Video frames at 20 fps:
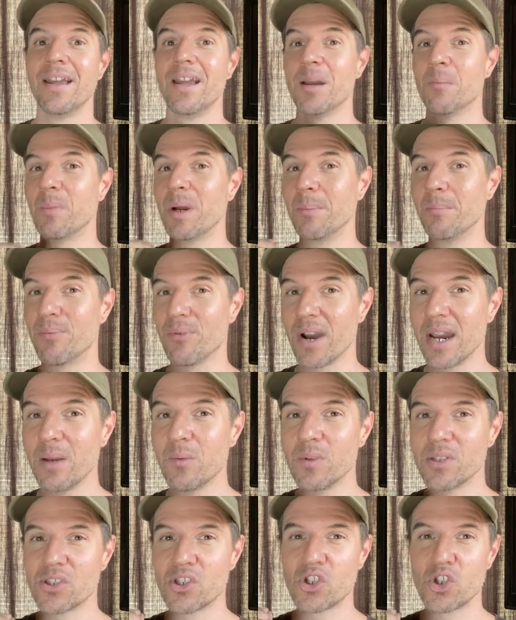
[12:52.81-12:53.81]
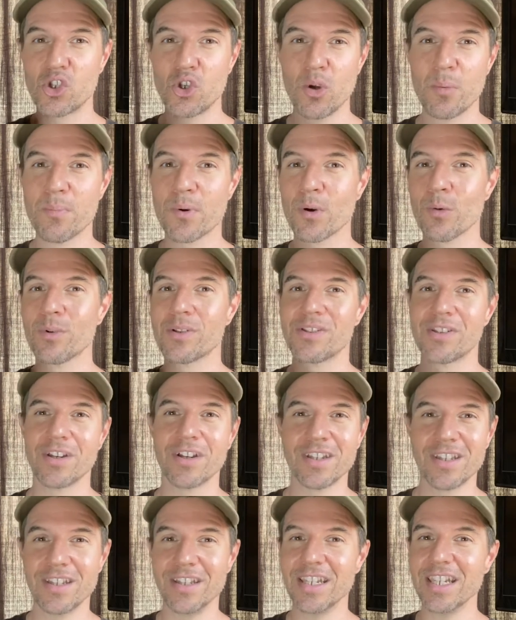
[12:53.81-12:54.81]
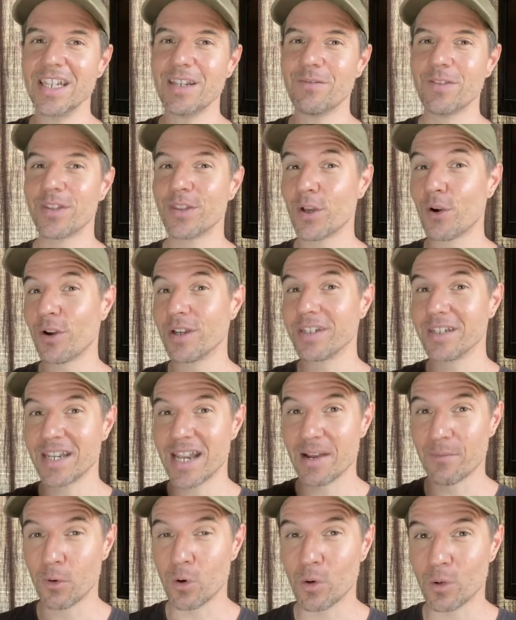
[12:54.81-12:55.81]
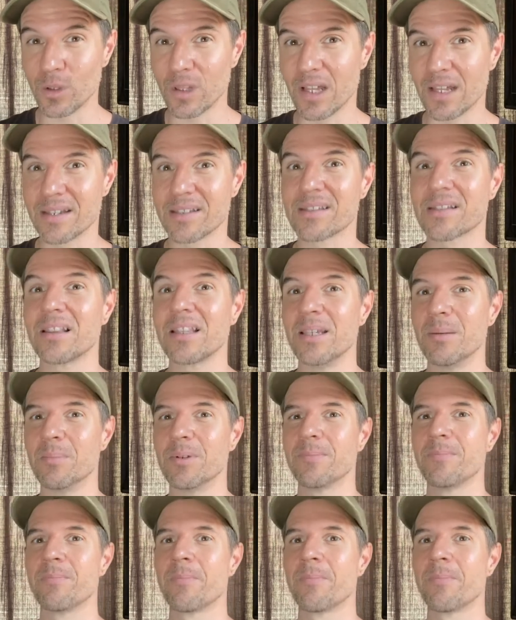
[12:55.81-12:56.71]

My brain was super resilient, even though I didn't have a whole lot of sleep.